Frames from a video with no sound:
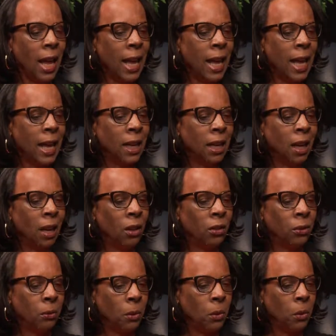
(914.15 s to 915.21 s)
And
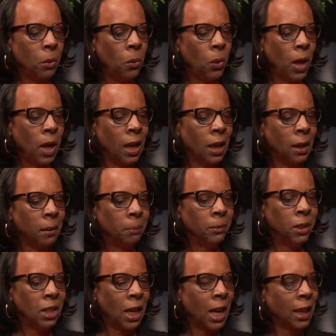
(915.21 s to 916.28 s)
through
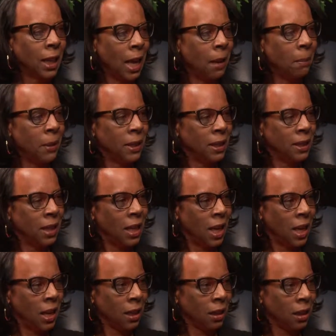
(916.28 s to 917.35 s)
John
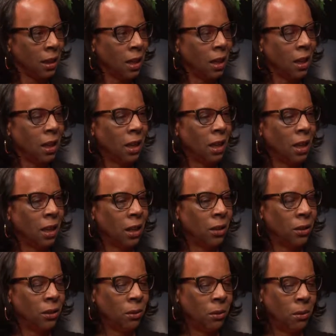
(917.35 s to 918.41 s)
Kabat-Zinn,
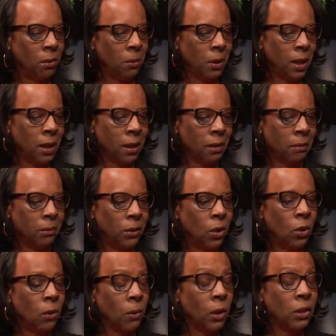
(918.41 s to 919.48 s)
through
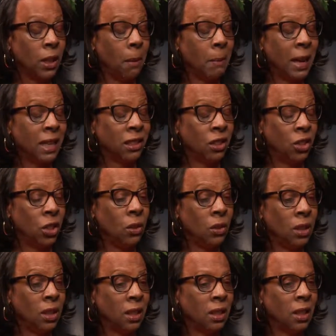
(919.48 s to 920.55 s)
University of
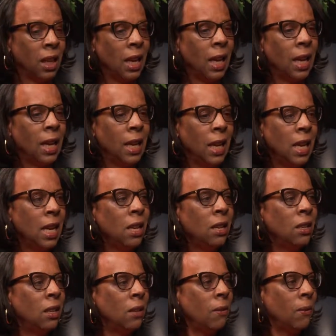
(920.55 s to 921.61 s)
Massachusetts, he
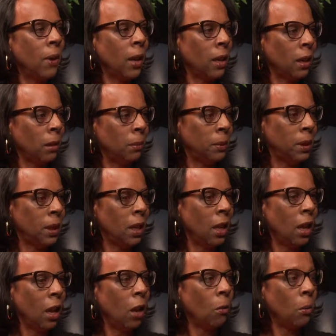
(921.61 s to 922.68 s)
developed
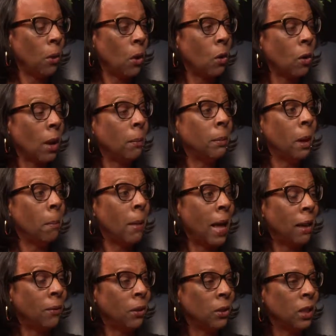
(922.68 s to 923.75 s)
a program, the
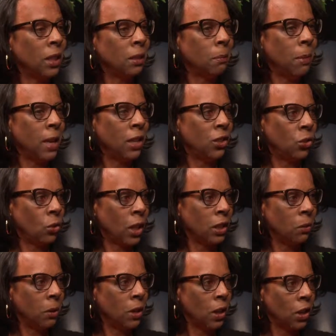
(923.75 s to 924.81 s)
Mindfulness-Based
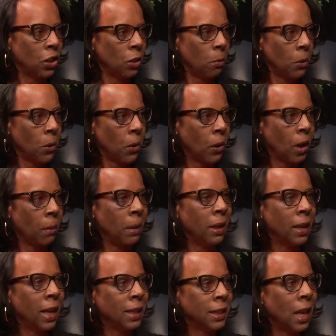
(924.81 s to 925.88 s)
Stress Reduction Program, and
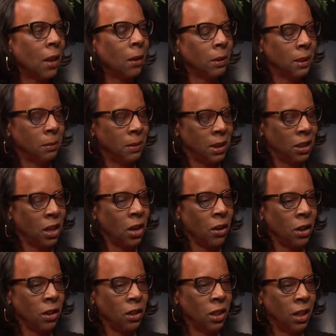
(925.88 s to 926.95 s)
that's how it
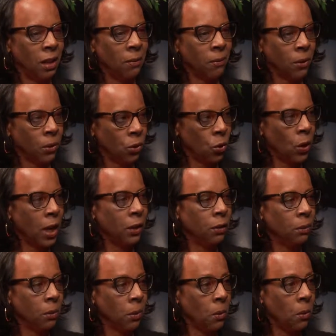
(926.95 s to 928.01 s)
started to infiltrate
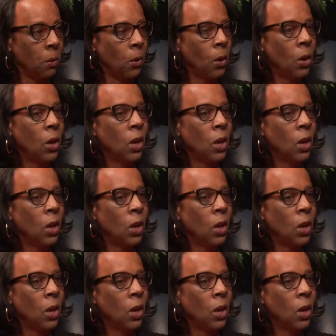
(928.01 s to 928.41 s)
through